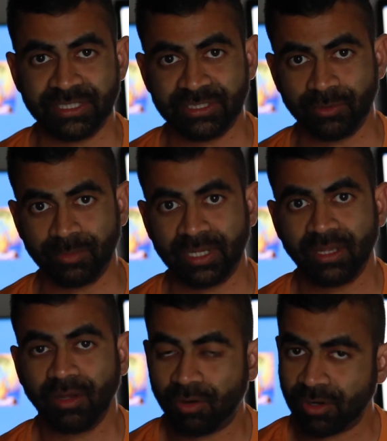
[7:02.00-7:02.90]
need to be.
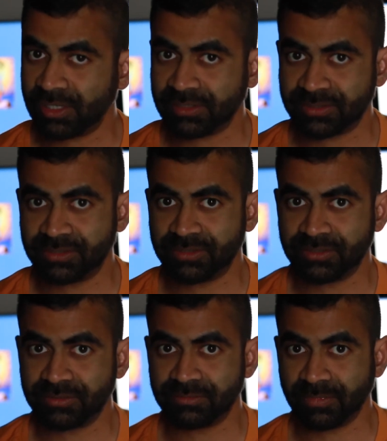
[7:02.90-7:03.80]
Or else,
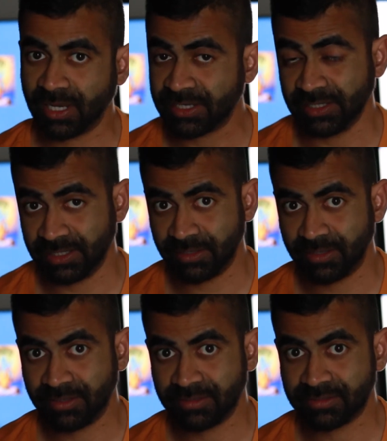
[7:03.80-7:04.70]
luckily,